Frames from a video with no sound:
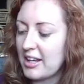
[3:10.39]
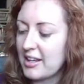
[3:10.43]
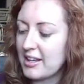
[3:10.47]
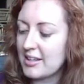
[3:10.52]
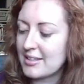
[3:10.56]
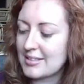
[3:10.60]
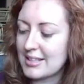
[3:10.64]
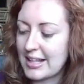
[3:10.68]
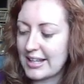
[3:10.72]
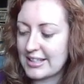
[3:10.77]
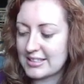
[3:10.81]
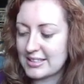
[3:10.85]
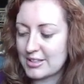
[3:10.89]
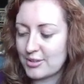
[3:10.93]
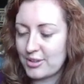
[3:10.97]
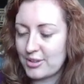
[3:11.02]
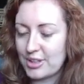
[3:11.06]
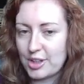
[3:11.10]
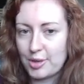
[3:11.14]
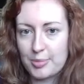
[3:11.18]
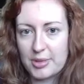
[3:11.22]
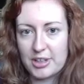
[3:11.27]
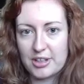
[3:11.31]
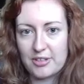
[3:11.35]
So let's do a
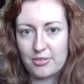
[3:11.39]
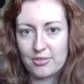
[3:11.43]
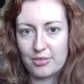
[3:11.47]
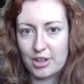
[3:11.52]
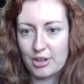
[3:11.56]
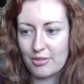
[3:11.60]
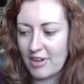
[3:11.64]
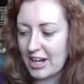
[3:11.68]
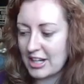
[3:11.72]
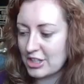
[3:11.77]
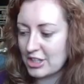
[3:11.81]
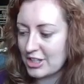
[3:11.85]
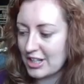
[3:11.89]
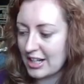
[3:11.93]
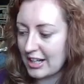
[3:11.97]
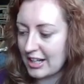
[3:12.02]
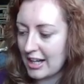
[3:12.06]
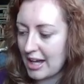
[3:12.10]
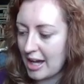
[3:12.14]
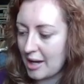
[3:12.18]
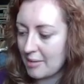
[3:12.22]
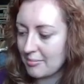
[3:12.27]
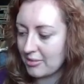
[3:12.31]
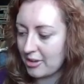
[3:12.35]
little bit of rearranging.
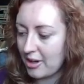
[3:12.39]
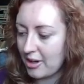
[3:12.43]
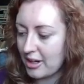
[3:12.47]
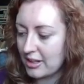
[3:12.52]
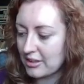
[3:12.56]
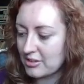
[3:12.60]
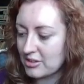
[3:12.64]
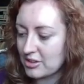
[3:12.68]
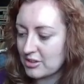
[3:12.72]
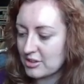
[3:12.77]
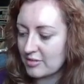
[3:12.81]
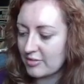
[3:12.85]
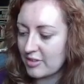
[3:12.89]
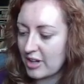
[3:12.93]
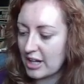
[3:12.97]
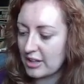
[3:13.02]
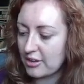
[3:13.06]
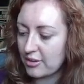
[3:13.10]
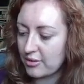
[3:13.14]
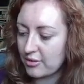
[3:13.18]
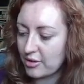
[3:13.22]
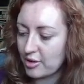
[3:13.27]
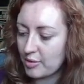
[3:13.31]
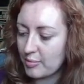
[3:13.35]
I'm going to divide
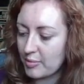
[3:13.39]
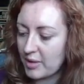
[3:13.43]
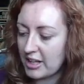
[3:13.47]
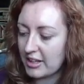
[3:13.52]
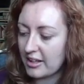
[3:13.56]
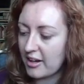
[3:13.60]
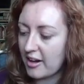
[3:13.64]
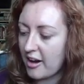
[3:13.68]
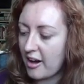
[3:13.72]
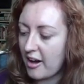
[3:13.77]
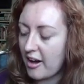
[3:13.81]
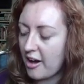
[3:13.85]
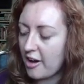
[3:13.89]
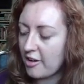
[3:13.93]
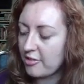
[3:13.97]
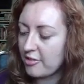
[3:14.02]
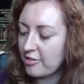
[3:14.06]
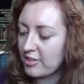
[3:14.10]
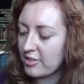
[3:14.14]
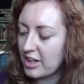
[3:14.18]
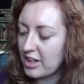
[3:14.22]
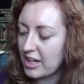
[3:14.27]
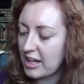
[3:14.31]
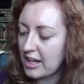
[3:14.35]
through by the half,
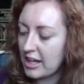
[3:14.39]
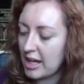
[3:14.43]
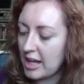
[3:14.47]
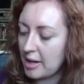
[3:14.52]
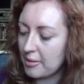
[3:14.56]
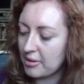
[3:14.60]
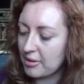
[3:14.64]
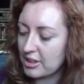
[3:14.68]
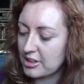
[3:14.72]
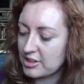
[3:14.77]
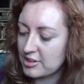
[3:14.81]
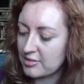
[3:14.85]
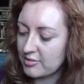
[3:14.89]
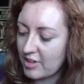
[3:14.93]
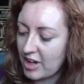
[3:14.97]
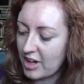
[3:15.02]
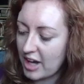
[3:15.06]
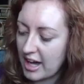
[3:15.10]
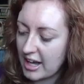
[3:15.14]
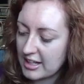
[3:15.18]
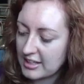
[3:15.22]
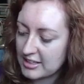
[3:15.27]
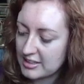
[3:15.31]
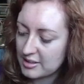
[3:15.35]
I'm going to
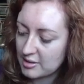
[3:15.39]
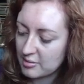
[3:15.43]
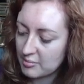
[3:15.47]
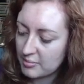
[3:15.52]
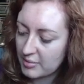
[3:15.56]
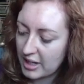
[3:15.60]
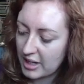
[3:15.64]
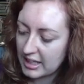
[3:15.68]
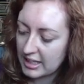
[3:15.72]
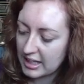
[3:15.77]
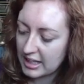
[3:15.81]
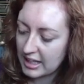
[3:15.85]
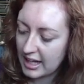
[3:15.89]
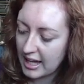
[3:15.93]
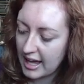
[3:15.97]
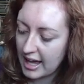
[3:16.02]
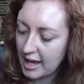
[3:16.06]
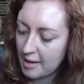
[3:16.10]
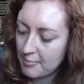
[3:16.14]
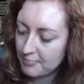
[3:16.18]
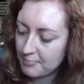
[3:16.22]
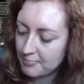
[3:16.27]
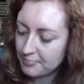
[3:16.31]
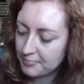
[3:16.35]
divide by the
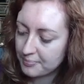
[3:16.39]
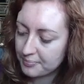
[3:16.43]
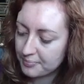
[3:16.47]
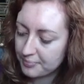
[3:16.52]
m